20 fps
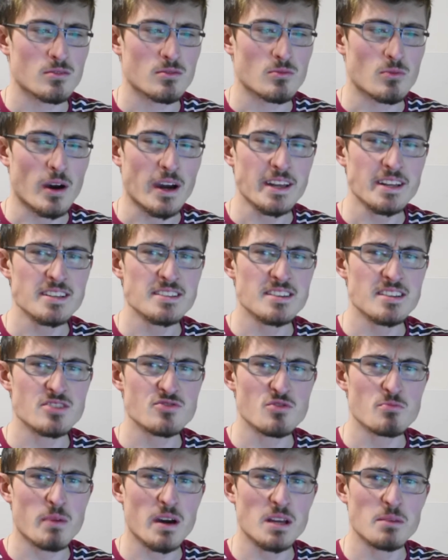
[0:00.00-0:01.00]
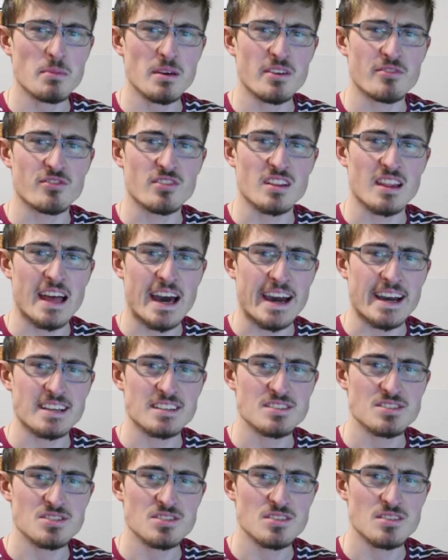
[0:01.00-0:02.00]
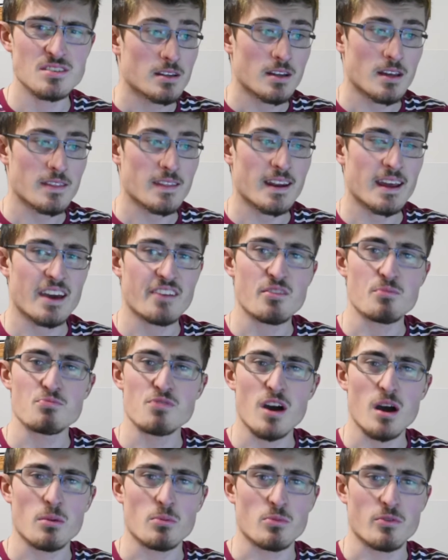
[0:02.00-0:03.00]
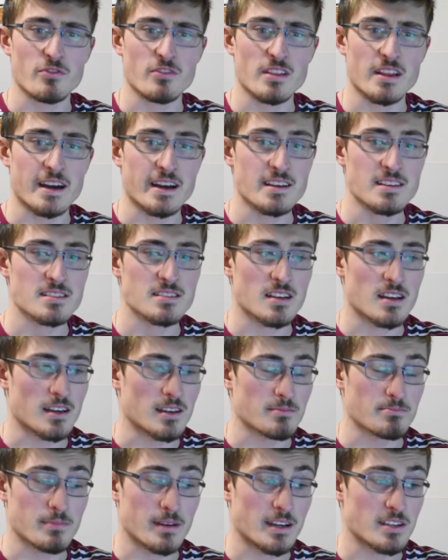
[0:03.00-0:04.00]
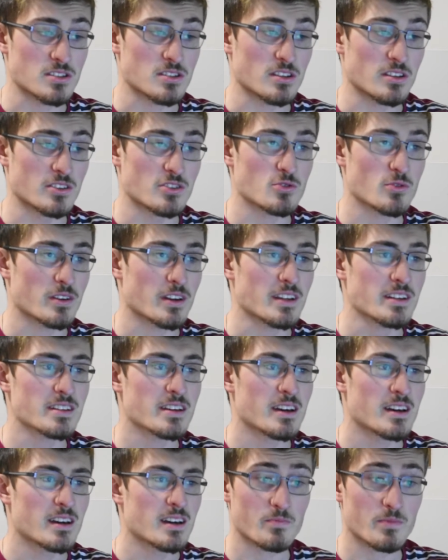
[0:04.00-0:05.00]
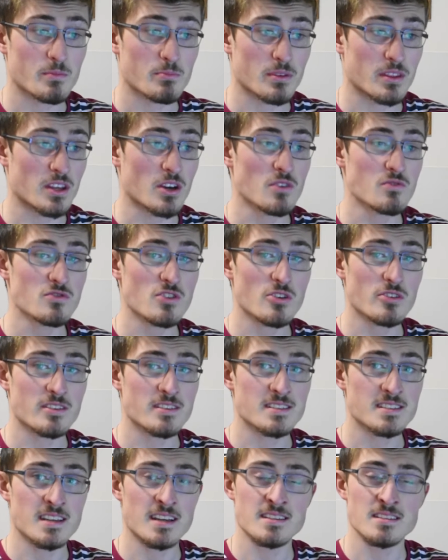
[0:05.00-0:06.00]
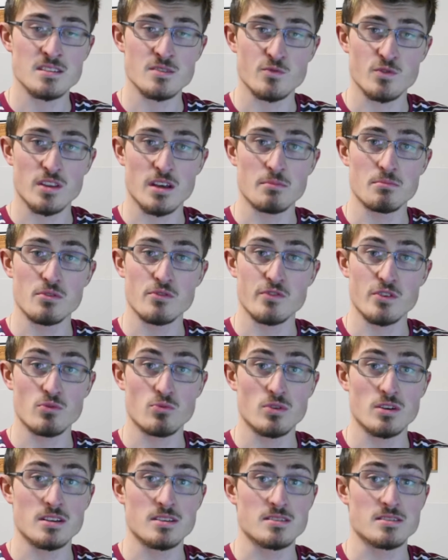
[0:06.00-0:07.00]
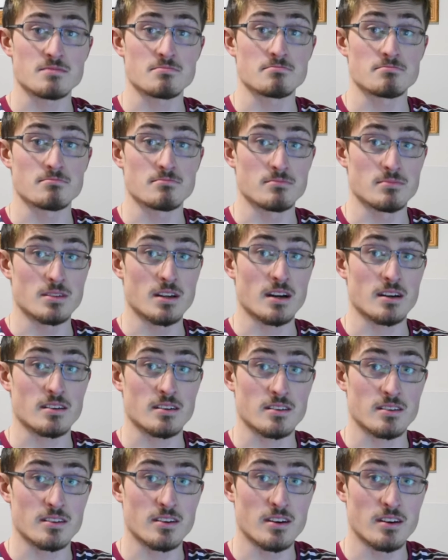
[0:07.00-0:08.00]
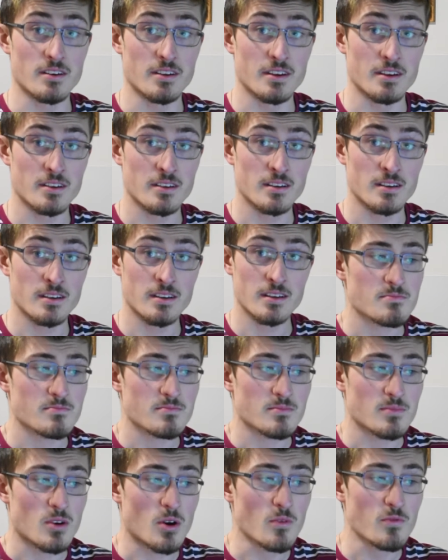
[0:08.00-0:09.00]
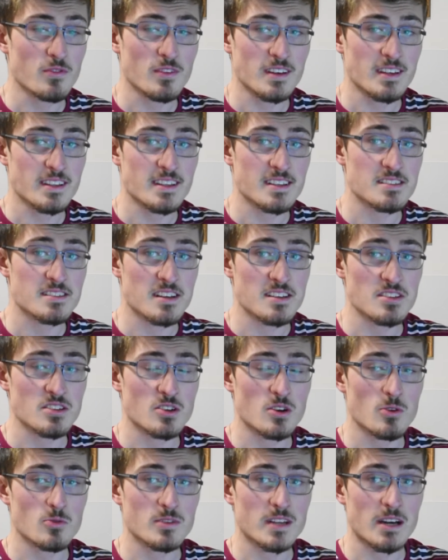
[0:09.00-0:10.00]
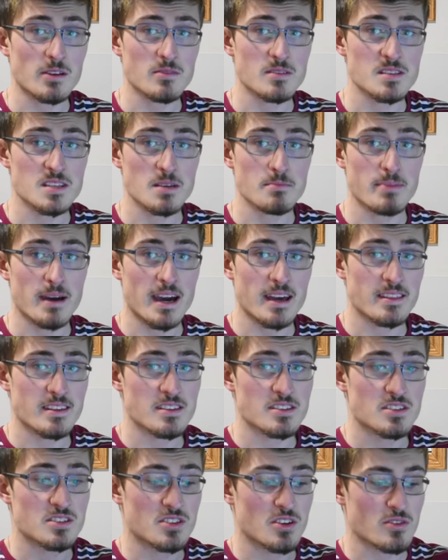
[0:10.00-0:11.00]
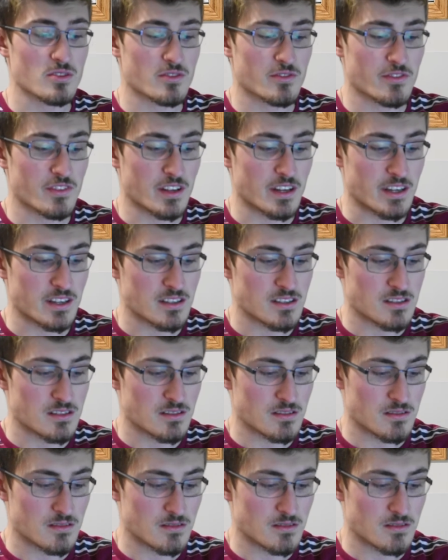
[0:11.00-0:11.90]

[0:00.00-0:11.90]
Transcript: Why does this remind me of Glass? Not that I have a problem with Glass, I actually enjoyed it, but the overall consensus for that movie was not good. Hopefully this doesn't go down the same path as Dark Phoenix.